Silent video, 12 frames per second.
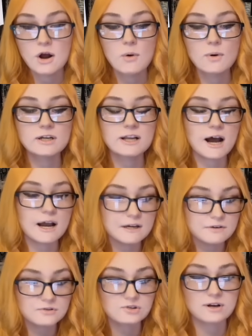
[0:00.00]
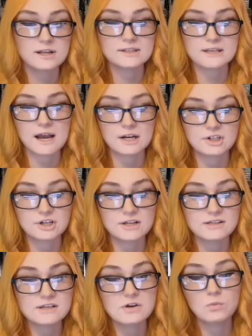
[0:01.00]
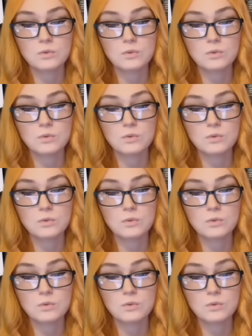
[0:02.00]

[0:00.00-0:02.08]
What kind of transaction is it?